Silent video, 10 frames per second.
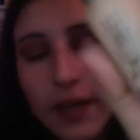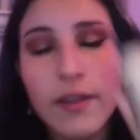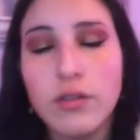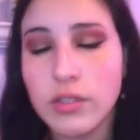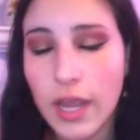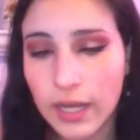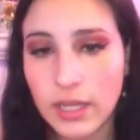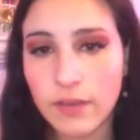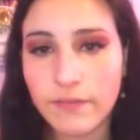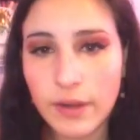like there's
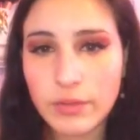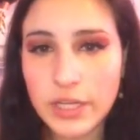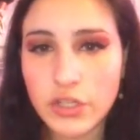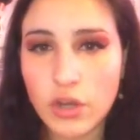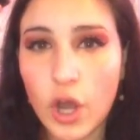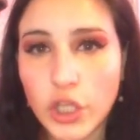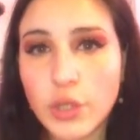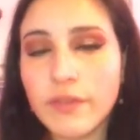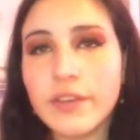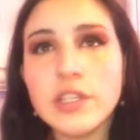any foundation on
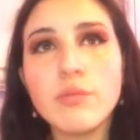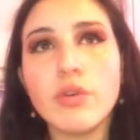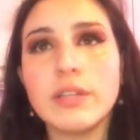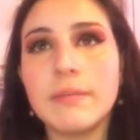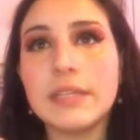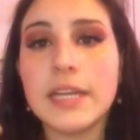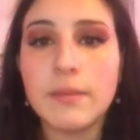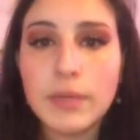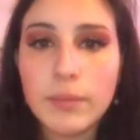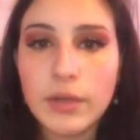you. It feels more to me like
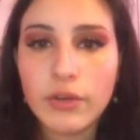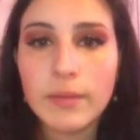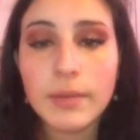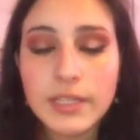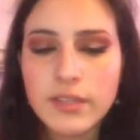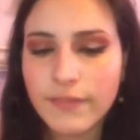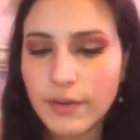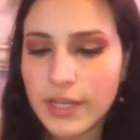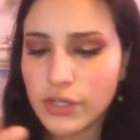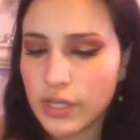a BB cream, but it's a
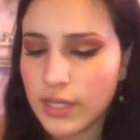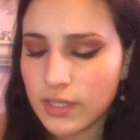foundation.